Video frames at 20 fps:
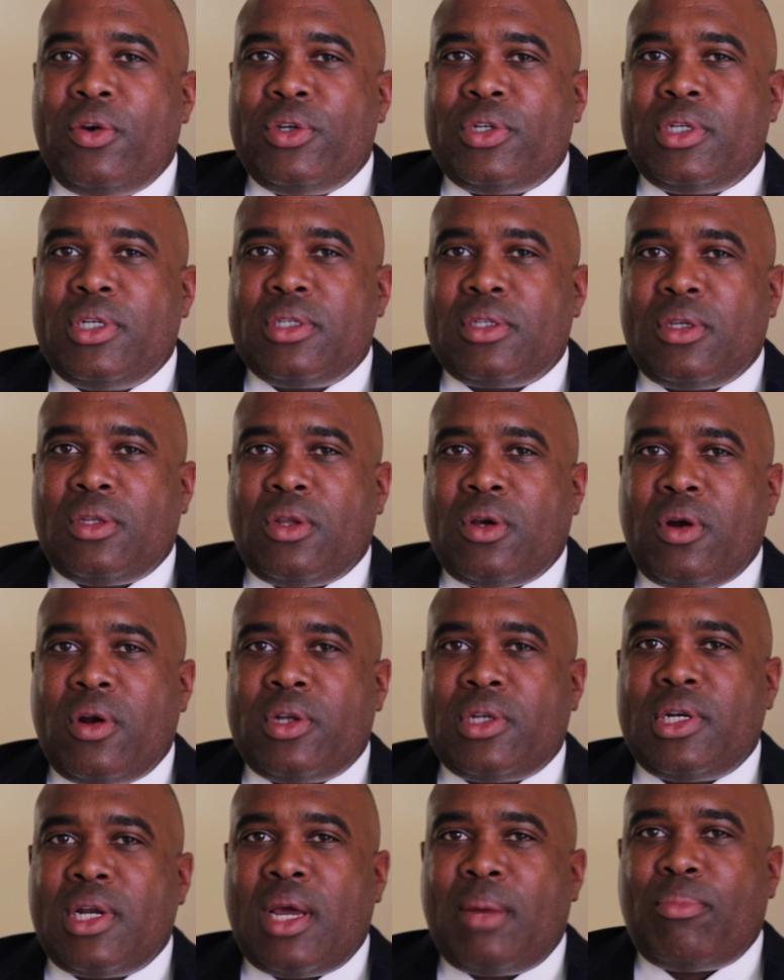Hirsch is a
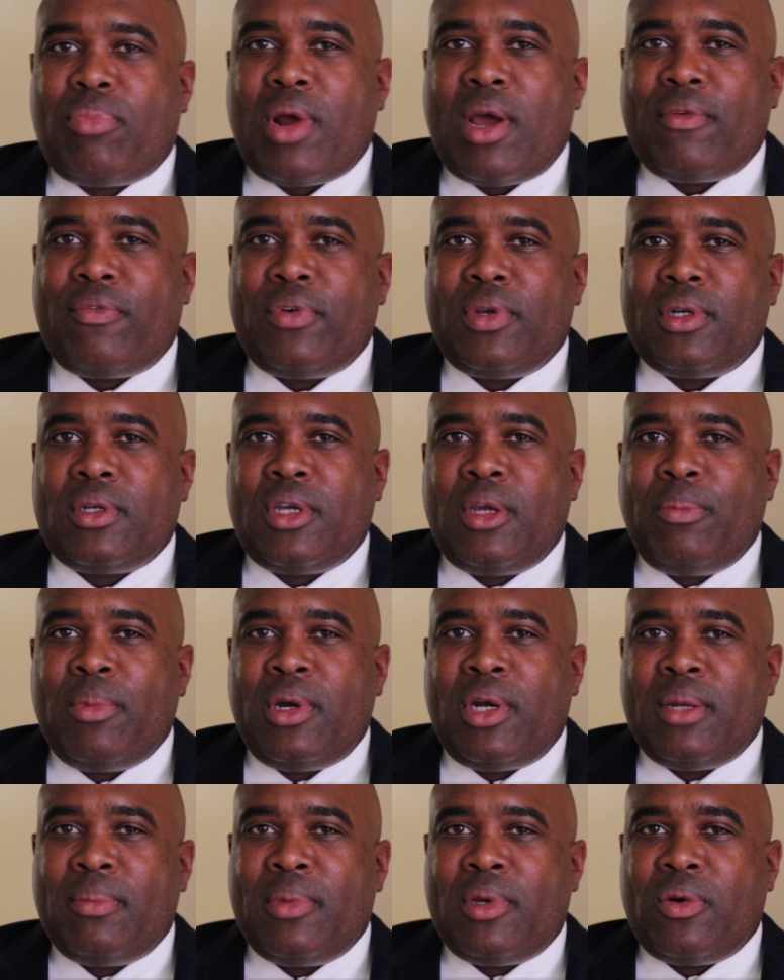large nonprofit
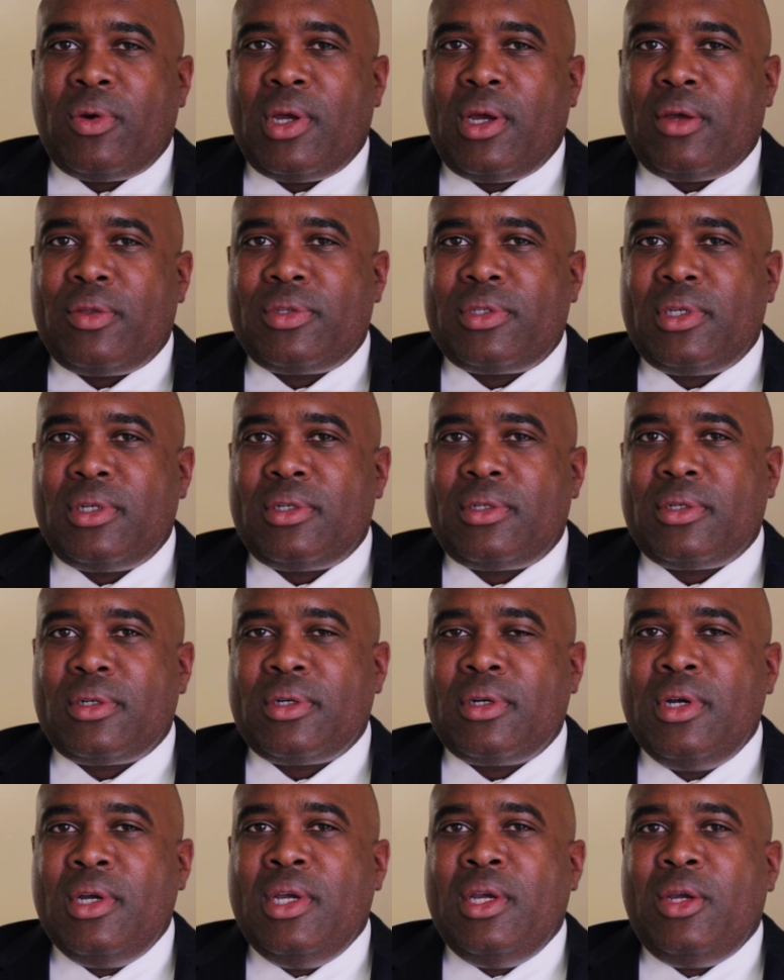community mental health
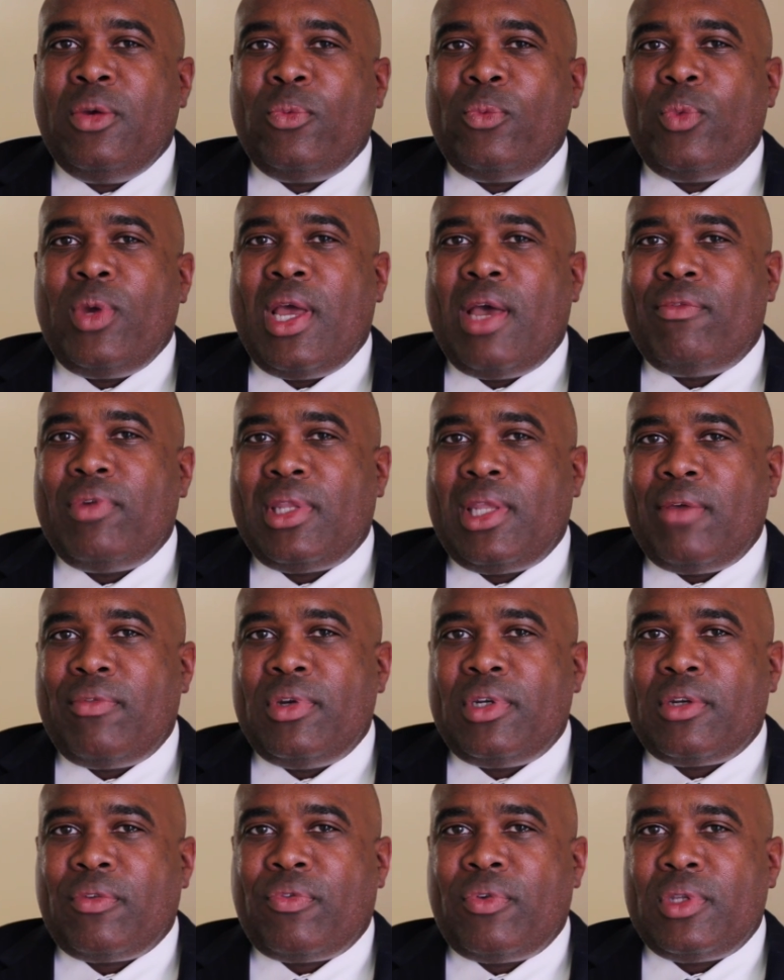center. We have
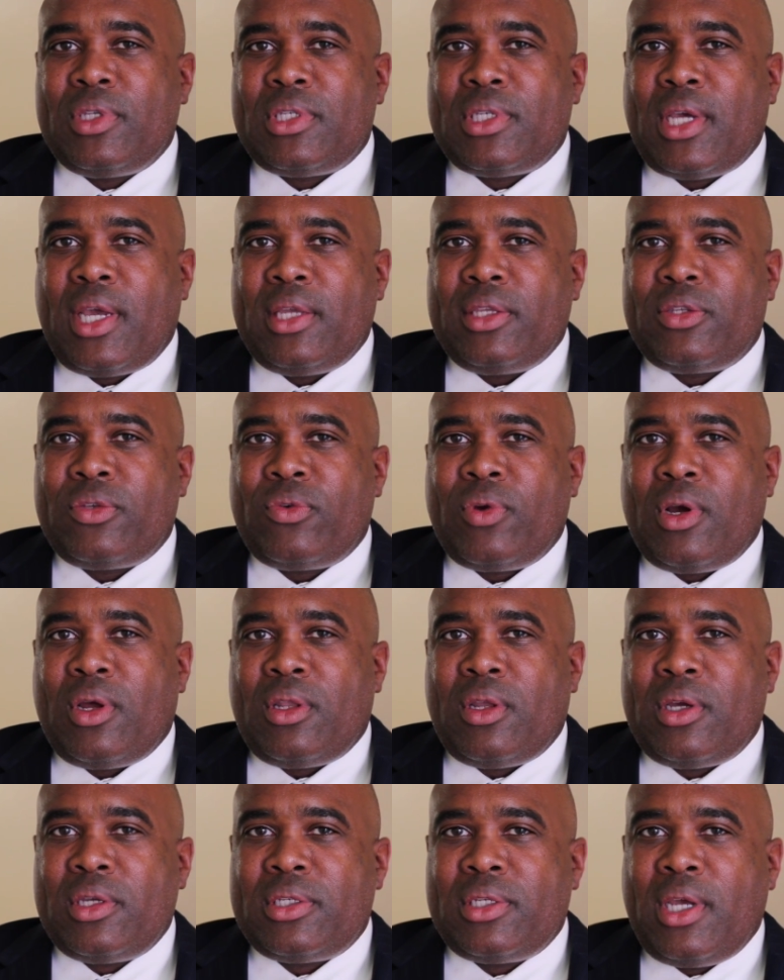11 different sites
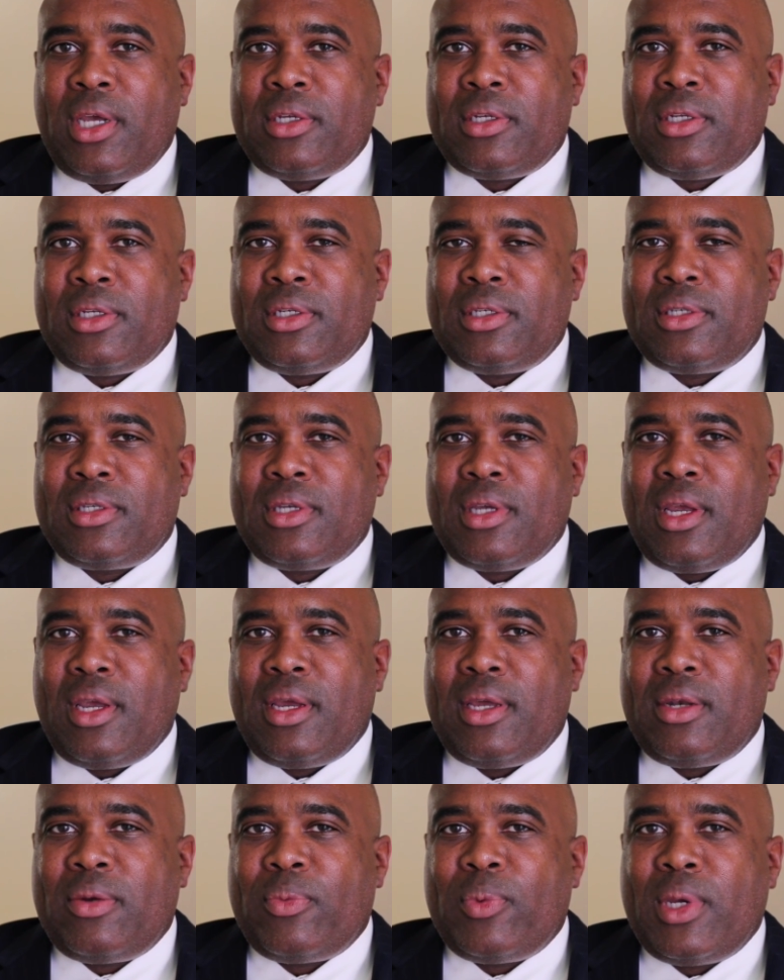throughout Los Angeles,
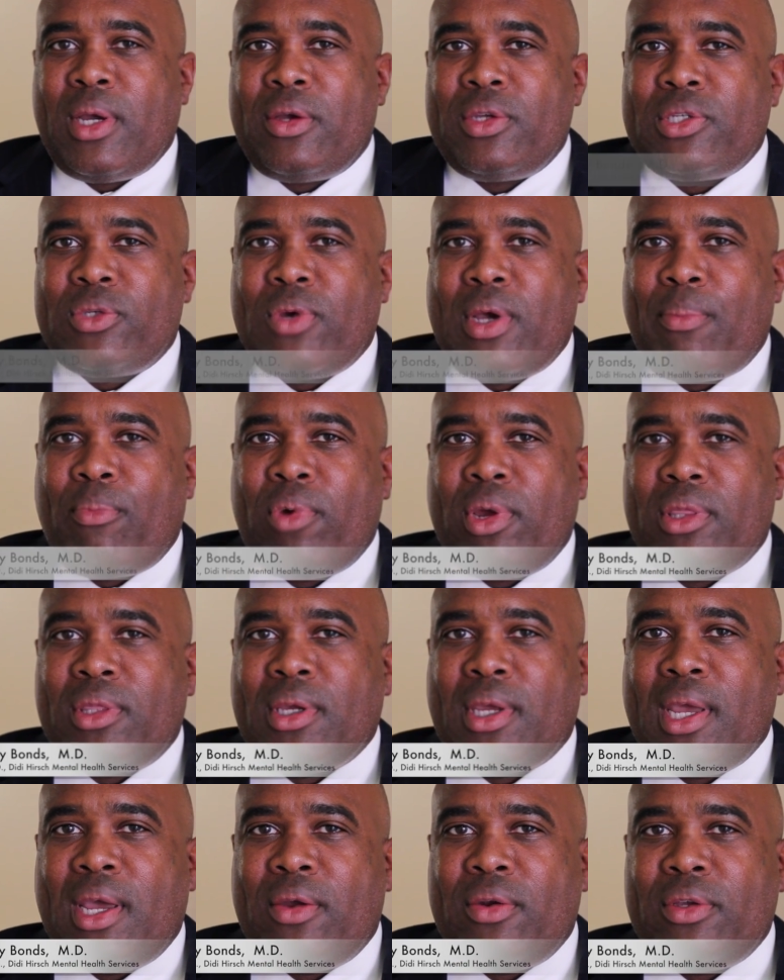and we also operate
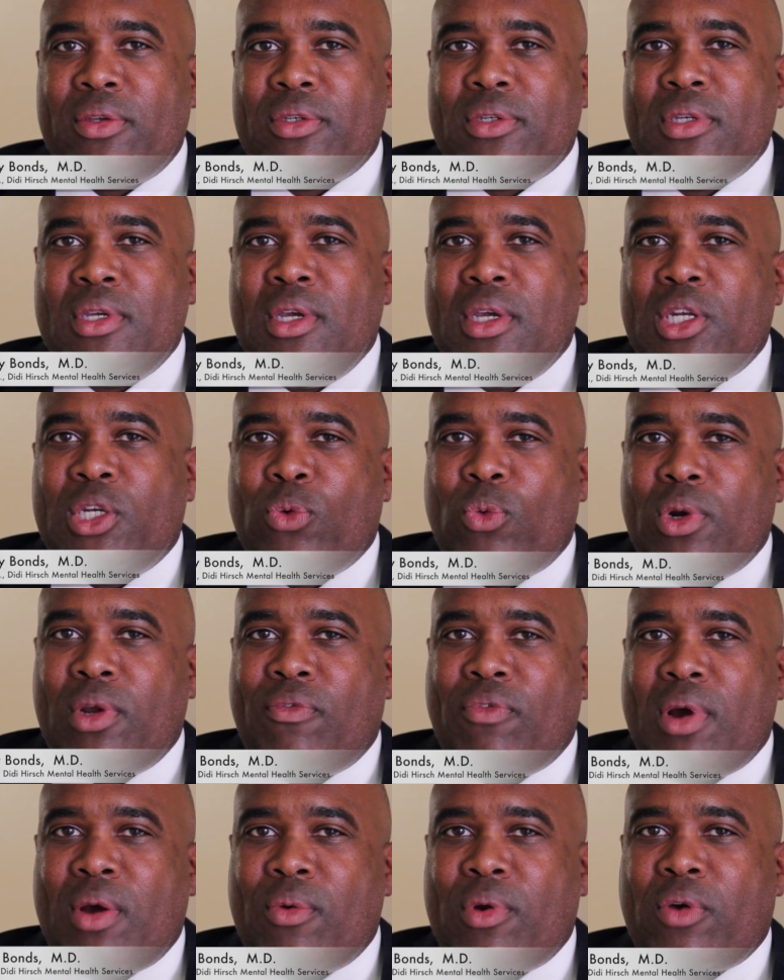the county's
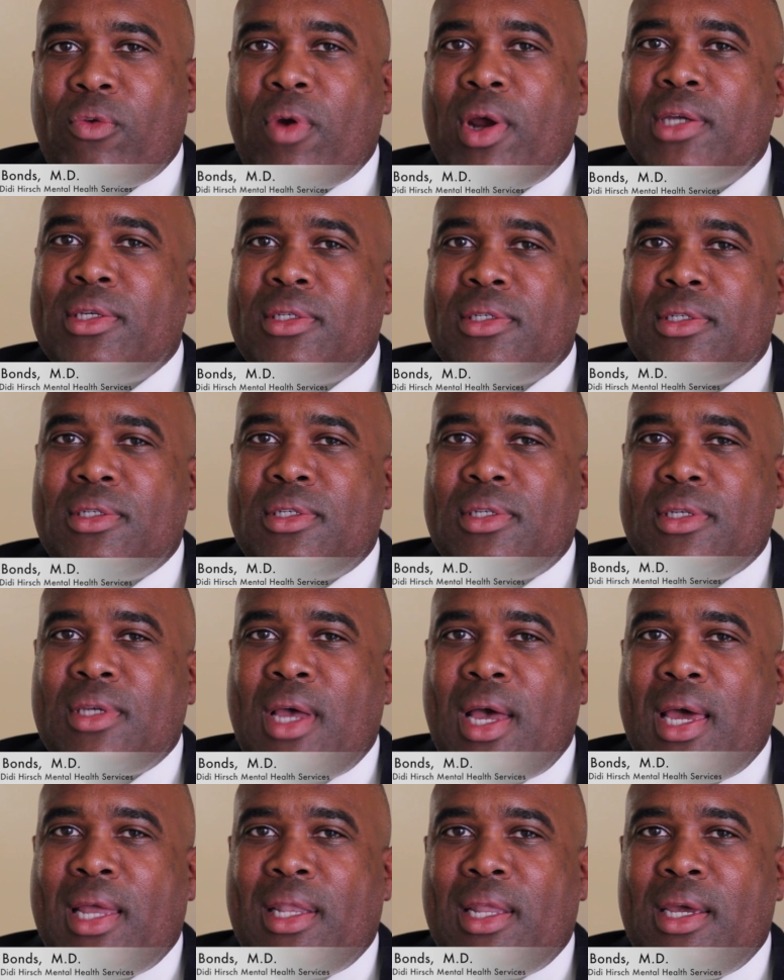24 hour crisis
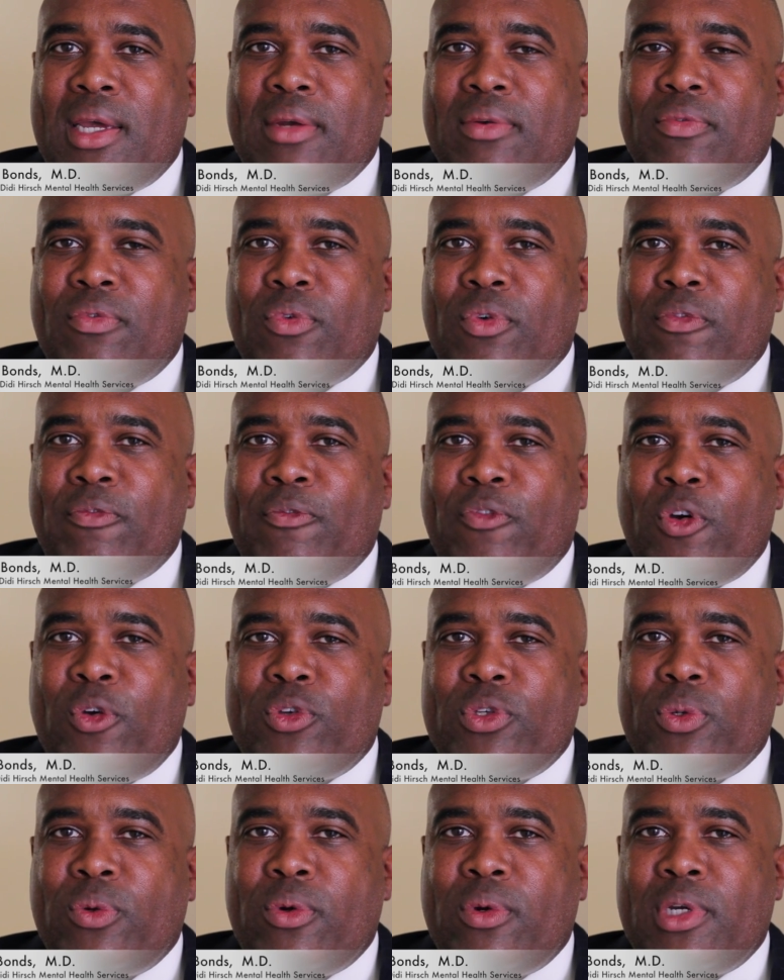hotline for
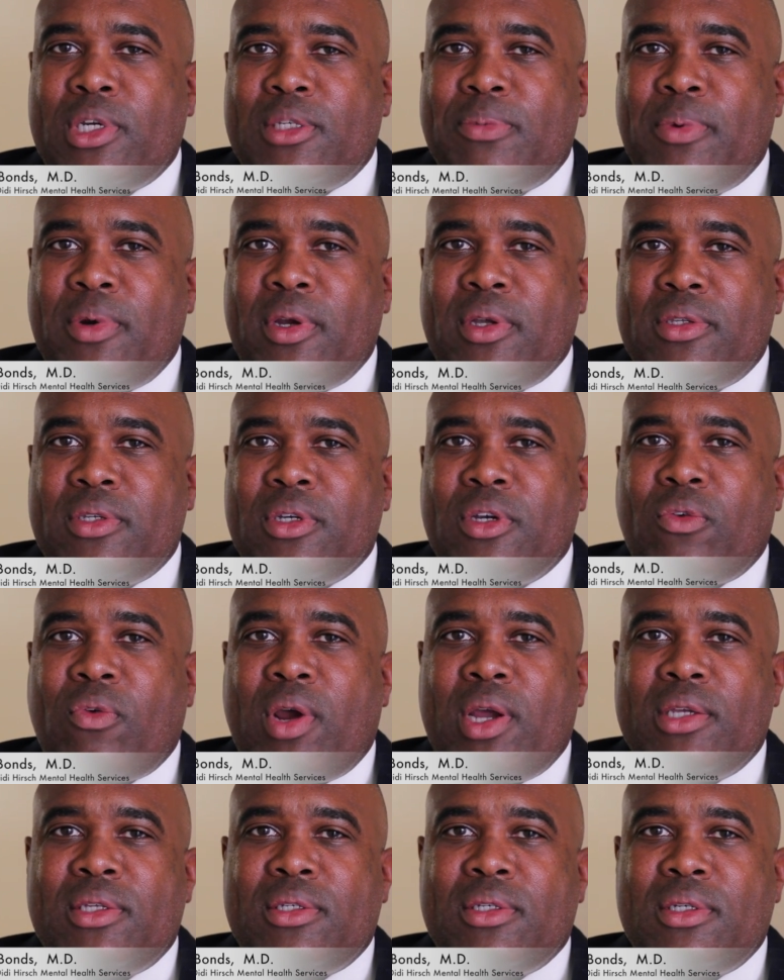folks who are experiencing
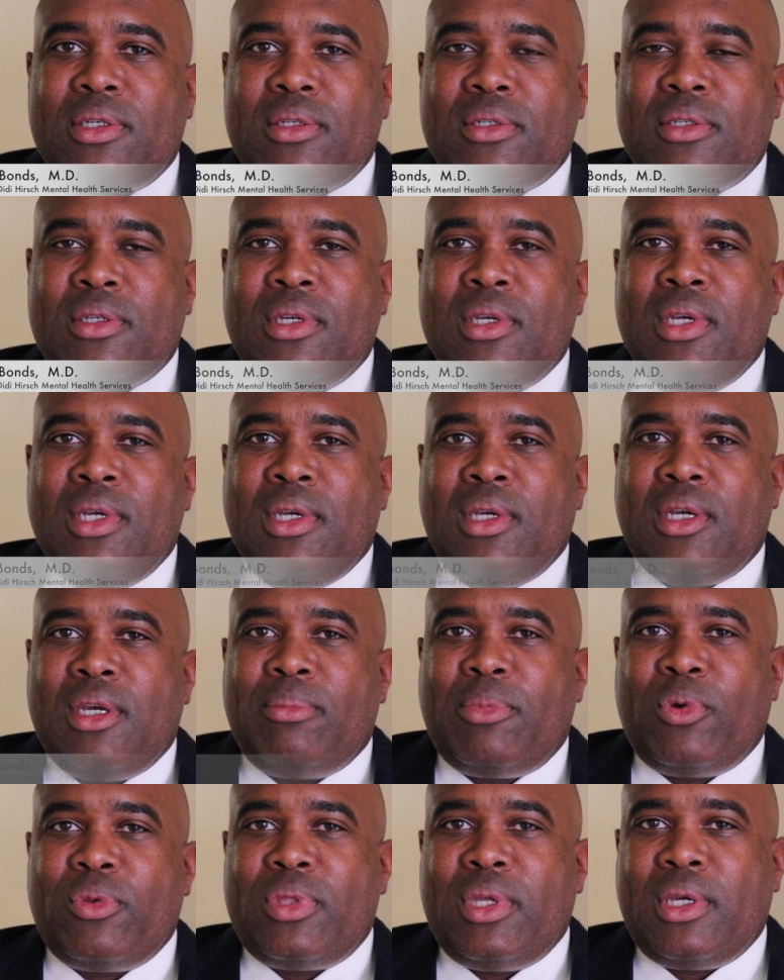crises
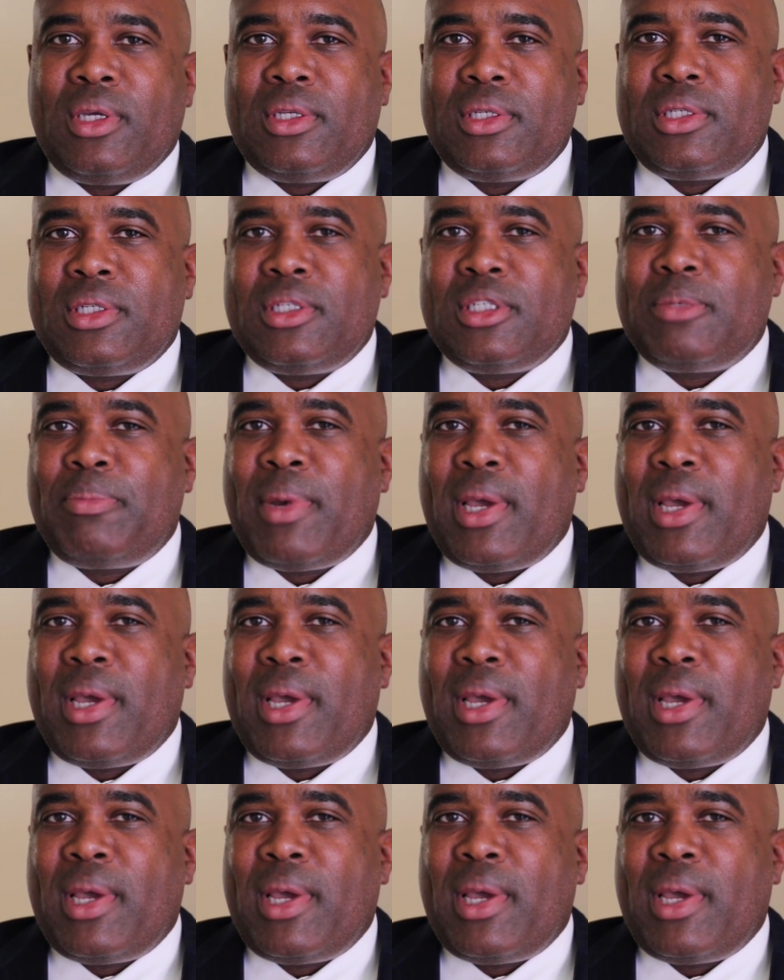in both English and